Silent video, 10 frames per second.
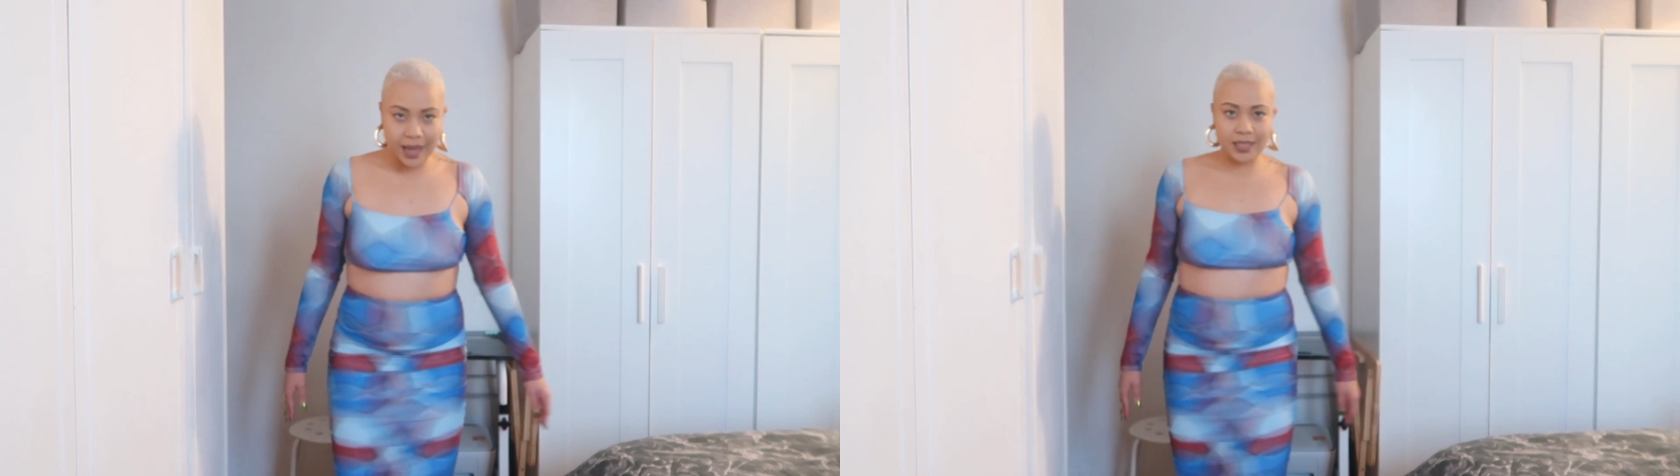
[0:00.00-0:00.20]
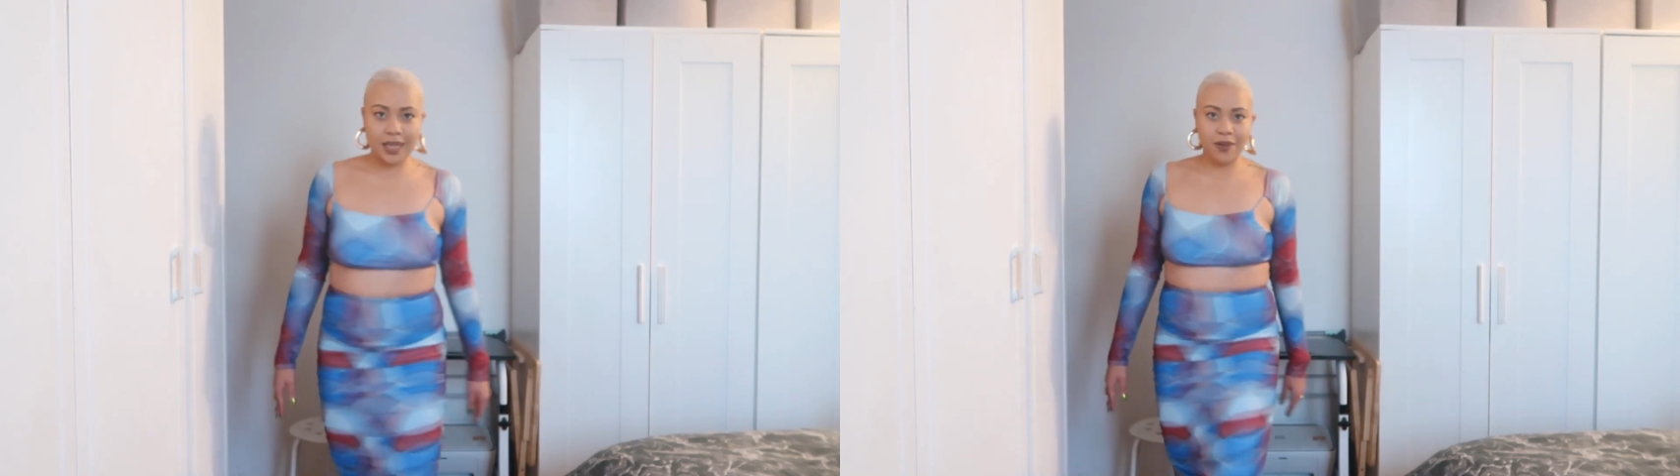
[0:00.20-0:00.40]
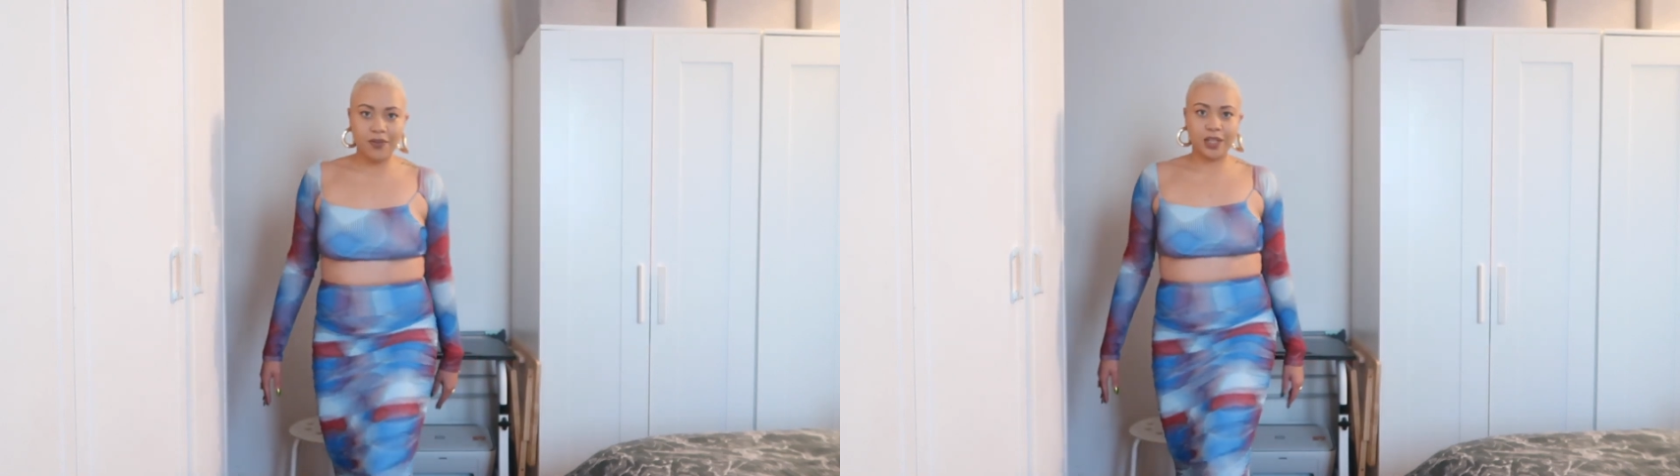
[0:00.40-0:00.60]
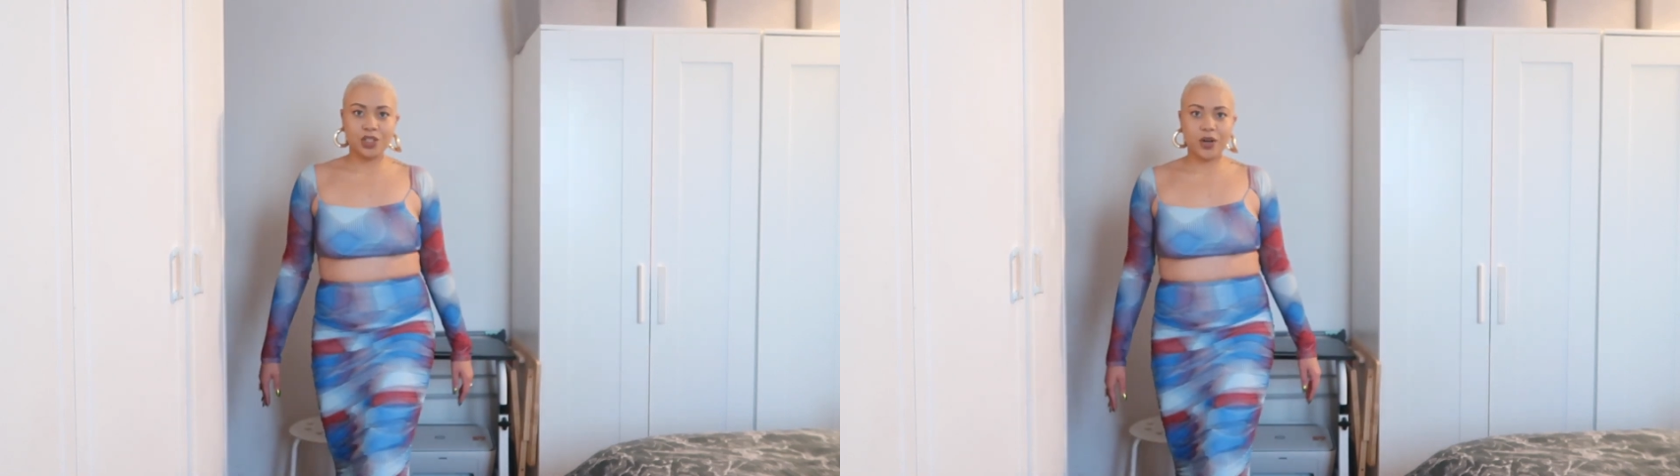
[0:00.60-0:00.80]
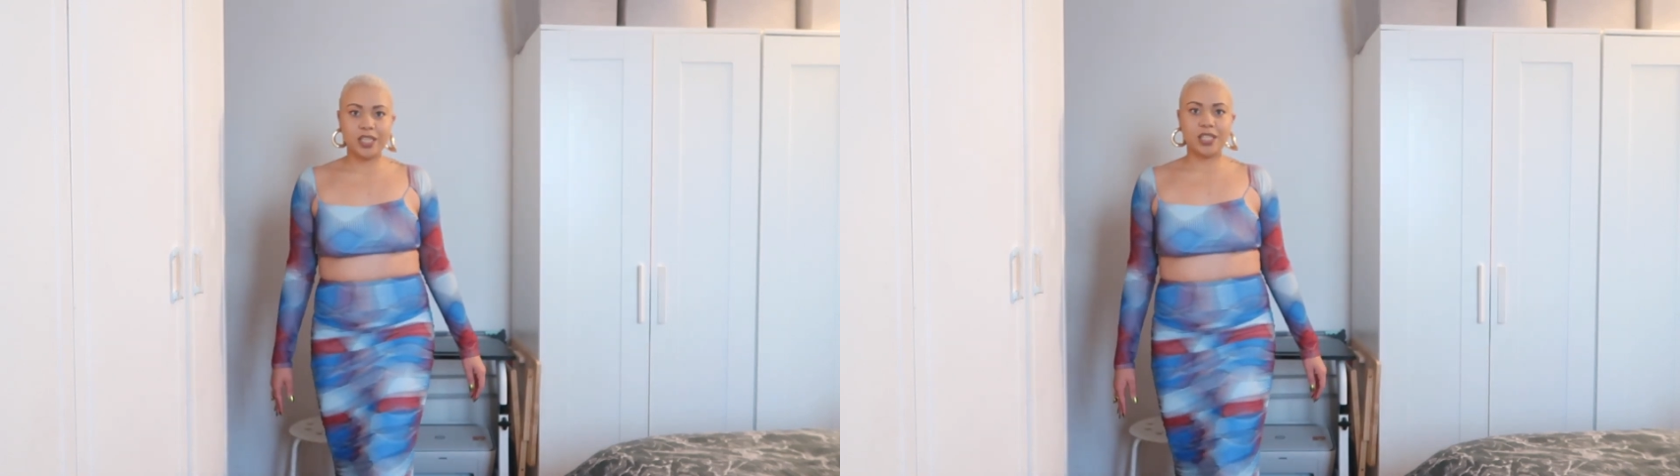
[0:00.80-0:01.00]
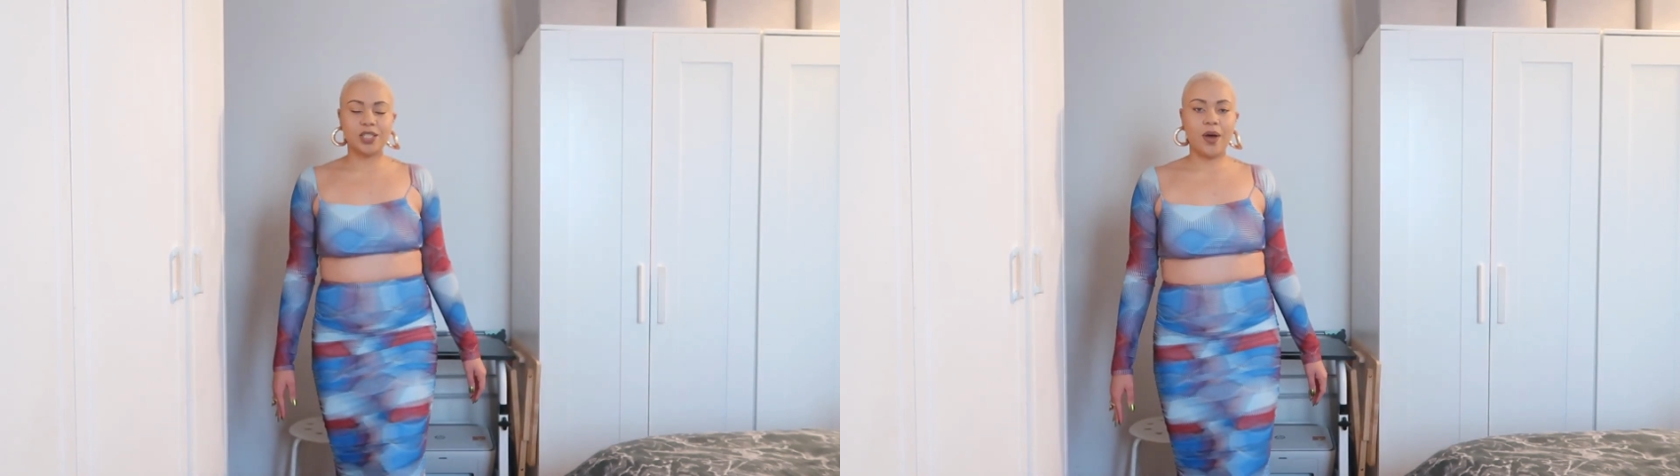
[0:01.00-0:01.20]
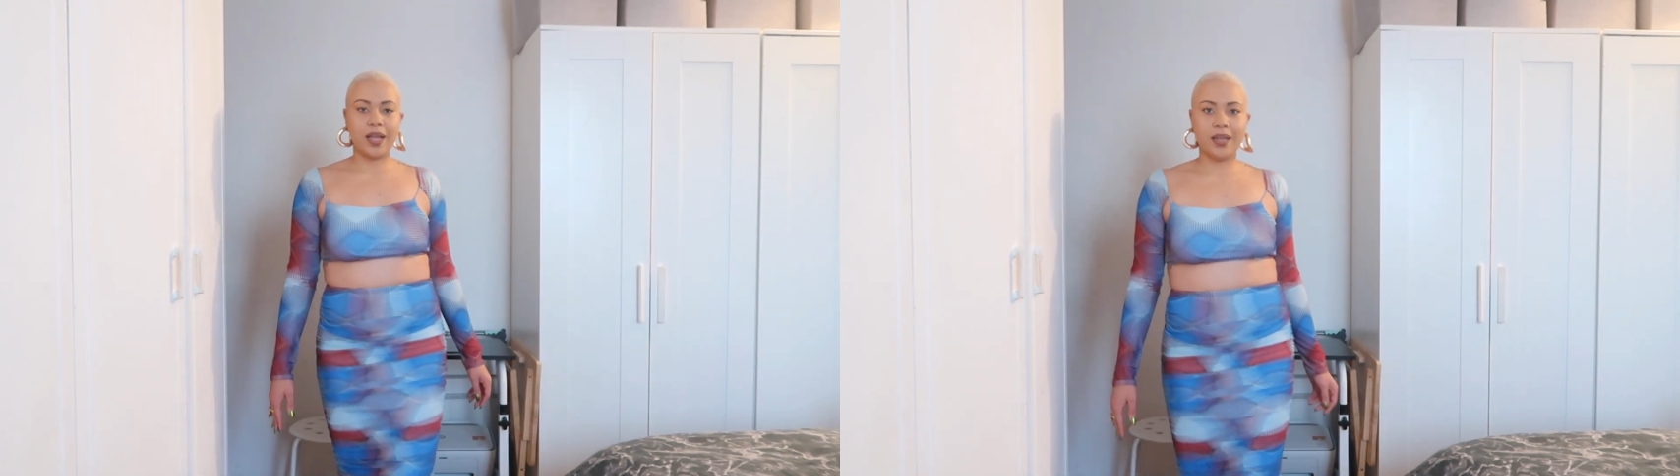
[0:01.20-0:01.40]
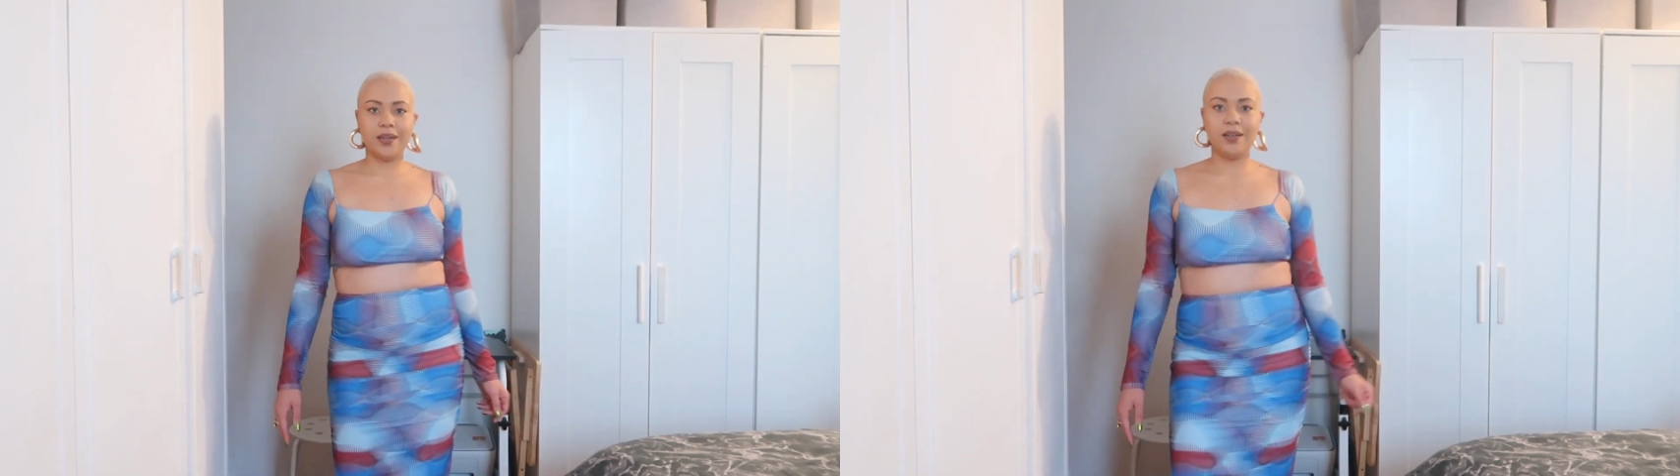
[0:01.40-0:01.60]
It's definitely stretchy so I
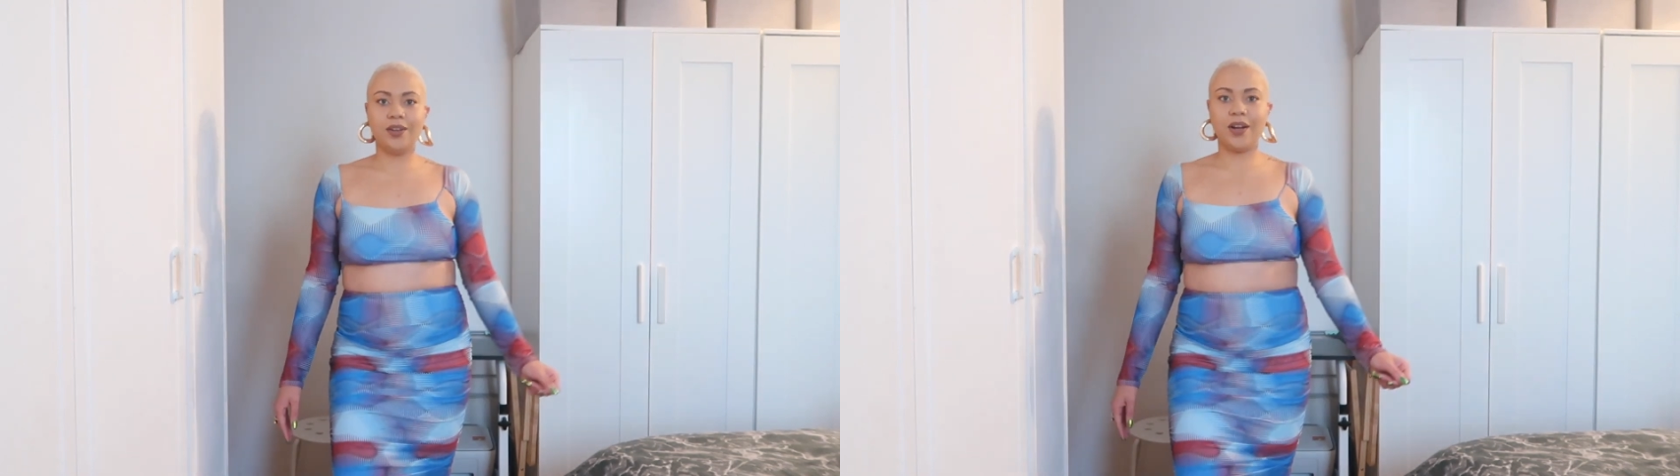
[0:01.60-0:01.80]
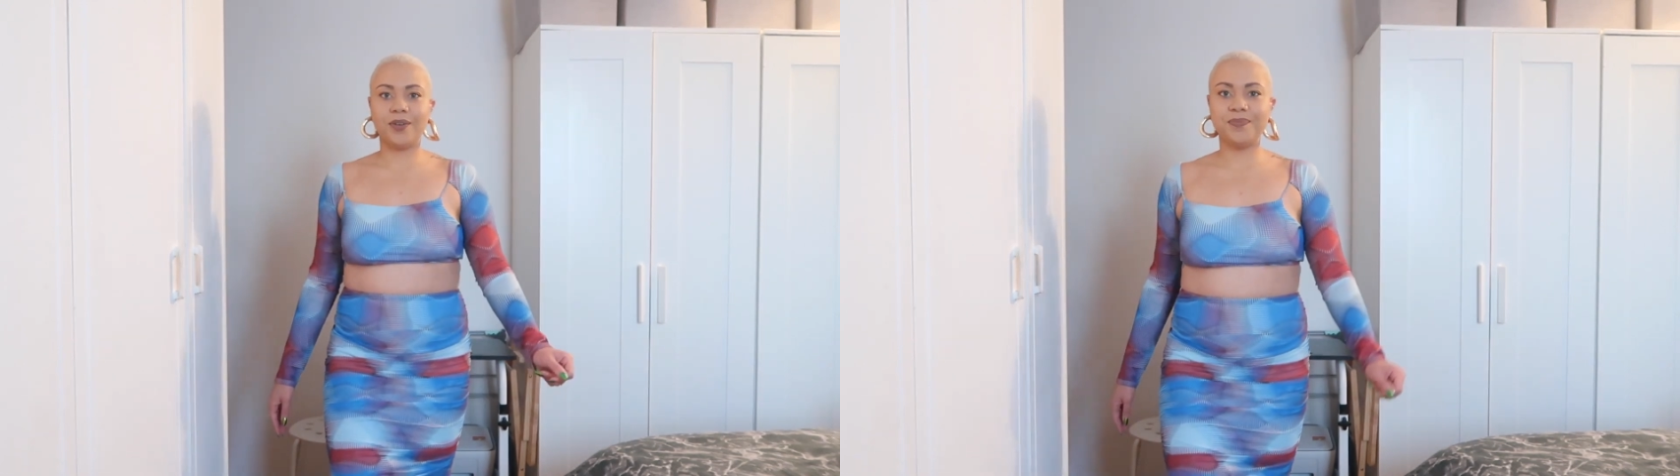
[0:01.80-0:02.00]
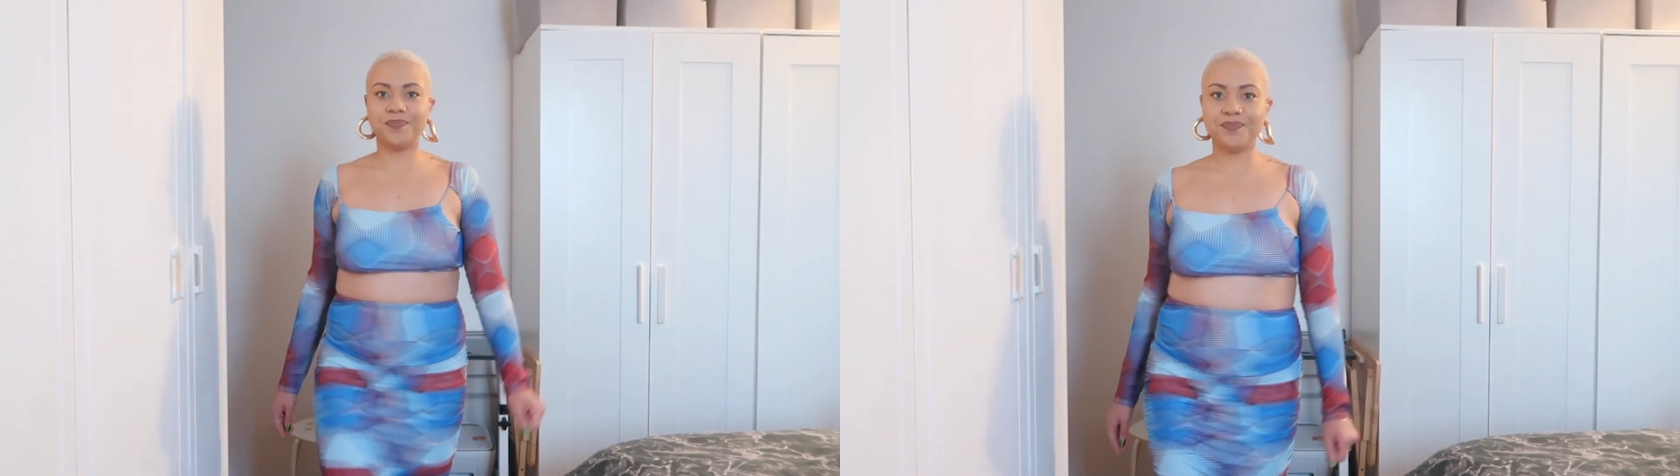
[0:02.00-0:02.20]
can, you know,